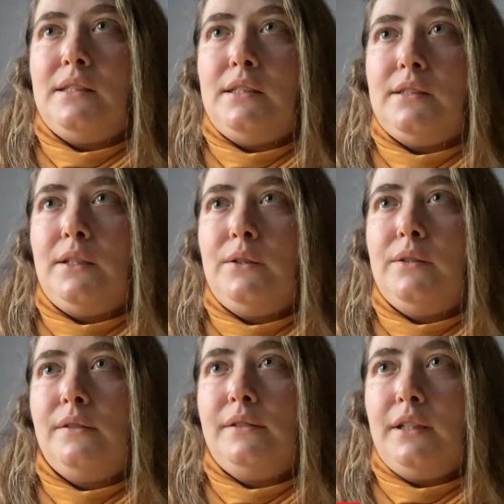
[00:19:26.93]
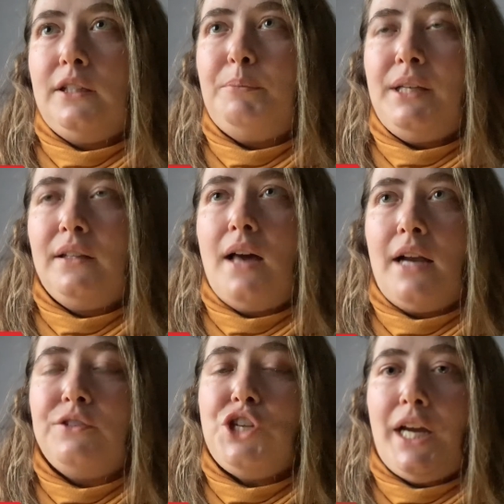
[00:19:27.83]
So there could be a lot
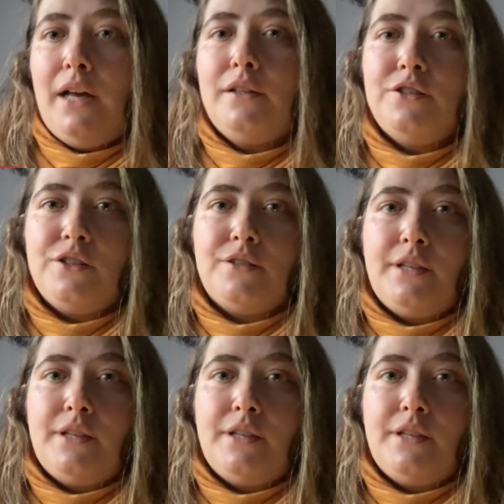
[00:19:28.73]
of challenges